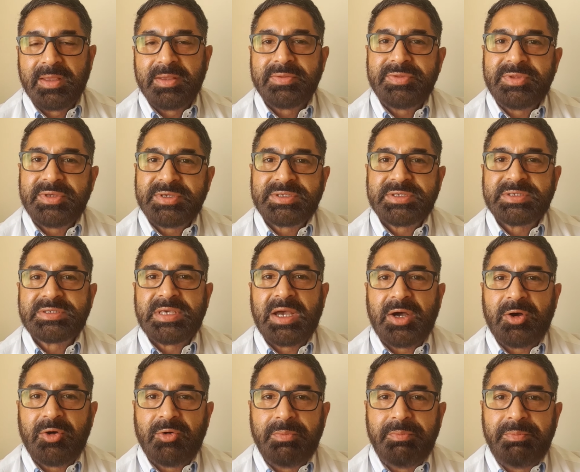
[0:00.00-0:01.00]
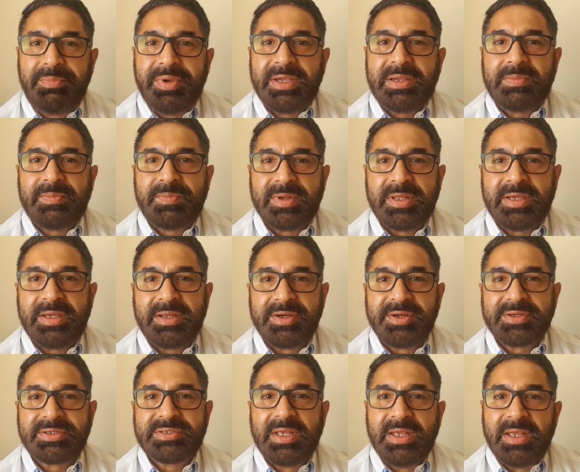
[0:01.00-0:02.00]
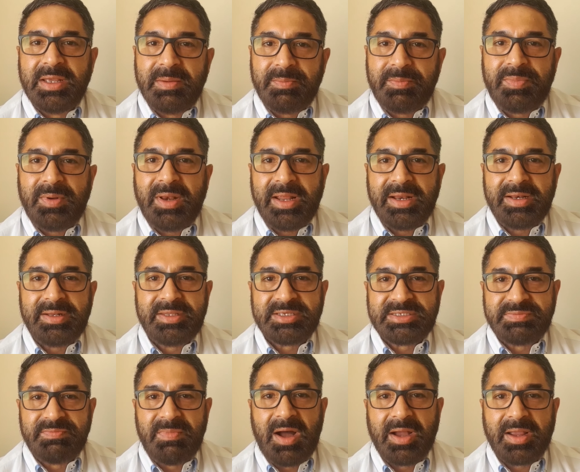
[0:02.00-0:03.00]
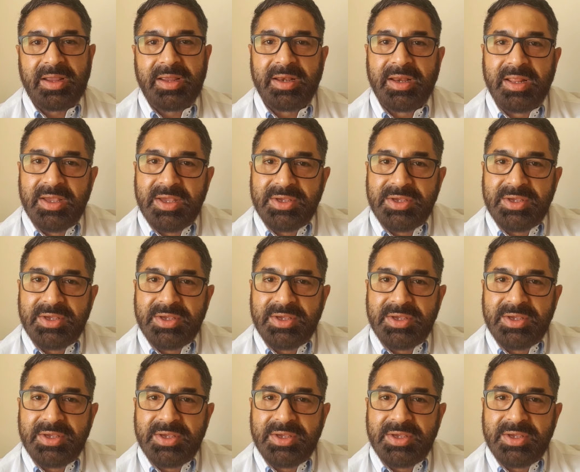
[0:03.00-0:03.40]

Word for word: This is how big players played this market.